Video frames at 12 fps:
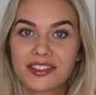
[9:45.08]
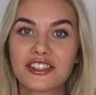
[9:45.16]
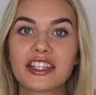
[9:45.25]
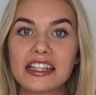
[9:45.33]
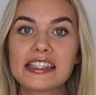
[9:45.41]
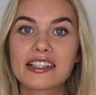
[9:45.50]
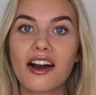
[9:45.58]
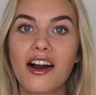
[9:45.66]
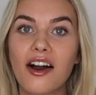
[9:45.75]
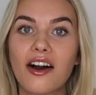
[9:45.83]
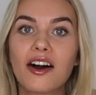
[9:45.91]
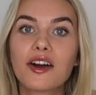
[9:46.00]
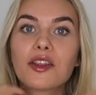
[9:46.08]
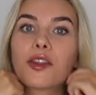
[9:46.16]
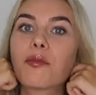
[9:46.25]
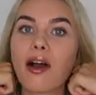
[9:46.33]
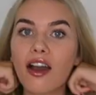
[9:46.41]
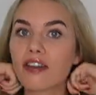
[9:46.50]
The jeans are
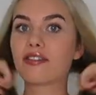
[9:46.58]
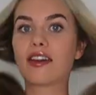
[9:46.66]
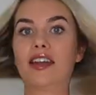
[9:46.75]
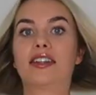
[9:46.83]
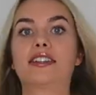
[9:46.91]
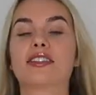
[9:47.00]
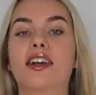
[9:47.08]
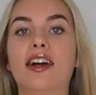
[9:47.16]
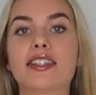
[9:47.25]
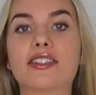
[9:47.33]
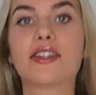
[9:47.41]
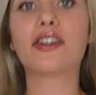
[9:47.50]
the perfect size.